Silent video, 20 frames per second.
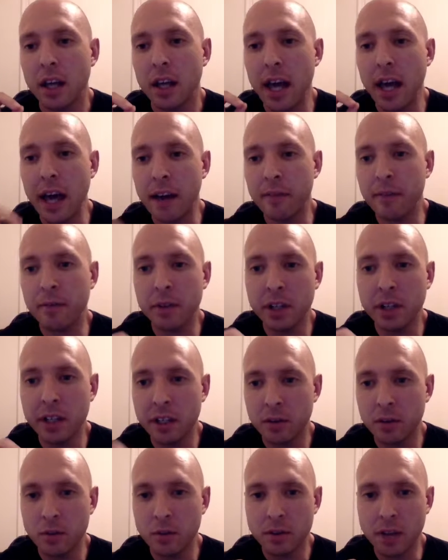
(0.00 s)

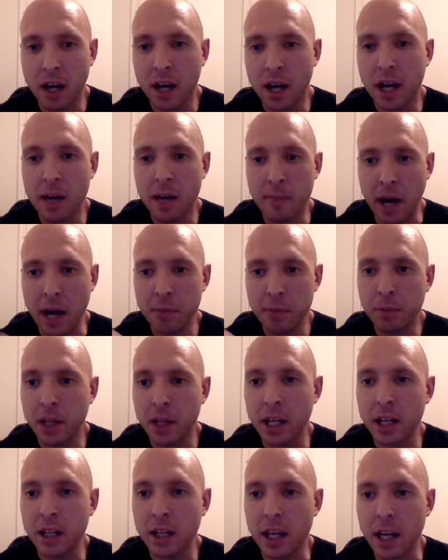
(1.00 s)
Every time I
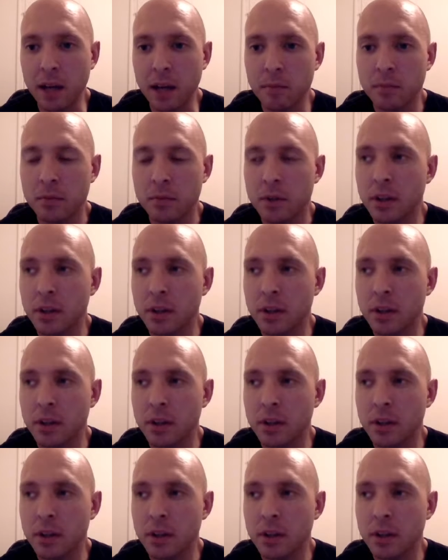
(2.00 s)
play a game,